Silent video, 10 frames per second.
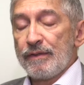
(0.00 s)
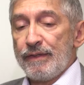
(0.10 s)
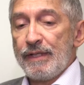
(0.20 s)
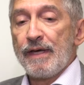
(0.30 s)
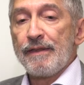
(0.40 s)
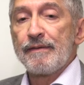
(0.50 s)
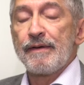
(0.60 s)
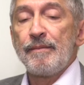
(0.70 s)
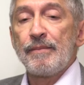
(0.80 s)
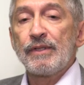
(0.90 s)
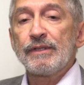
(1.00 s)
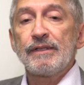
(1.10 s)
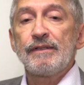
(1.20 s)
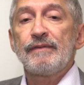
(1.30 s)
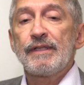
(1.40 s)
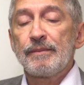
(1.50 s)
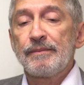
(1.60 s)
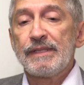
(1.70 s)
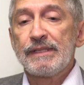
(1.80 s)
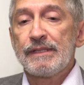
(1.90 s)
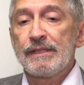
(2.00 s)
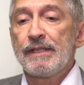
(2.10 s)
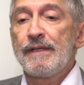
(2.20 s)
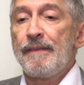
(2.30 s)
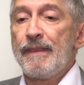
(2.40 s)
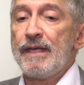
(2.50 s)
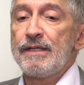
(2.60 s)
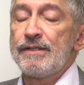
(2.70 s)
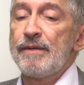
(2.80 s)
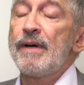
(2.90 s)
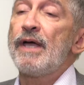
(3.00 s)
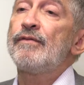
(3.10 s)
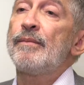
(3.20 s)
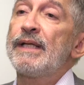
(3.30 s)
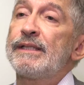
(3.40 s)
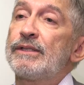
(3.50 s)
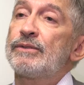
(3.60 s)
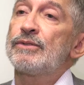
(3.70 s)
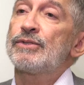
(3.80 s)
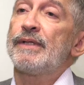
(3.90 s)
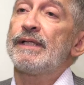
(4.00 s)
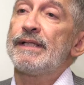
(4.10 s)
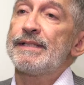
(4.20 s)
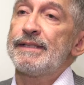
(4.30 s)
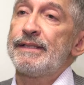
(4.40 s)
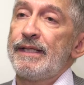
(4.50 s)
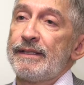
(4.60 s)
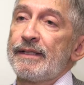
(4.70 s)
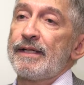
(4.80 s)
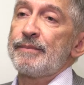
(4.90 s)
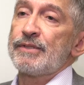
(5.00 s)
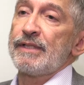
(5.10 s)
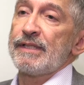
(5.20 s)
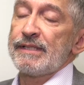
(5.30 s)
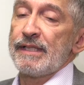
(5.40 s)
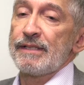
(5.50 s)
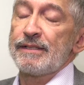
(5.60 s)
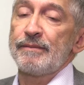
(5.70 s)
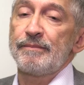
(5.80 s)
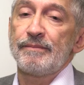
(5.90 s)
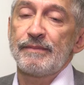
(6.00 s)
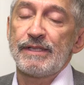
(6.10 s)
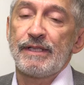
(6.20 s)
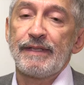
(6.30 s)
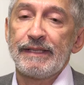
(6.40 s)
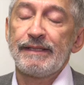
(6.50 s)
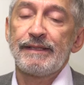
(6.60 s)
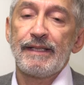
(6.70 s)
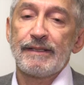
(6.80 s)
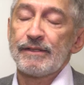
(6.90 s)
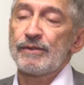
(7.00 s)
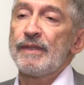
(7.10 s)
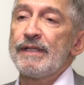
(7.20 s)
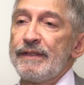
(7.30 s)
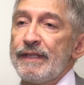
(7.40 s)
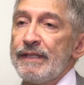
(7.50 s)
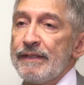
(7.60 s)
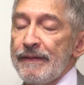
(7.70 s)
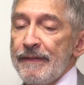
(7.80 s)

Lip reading: The other important development is the bioinformatic tools to analyze the data. Capturing the cells and generating data is one thing.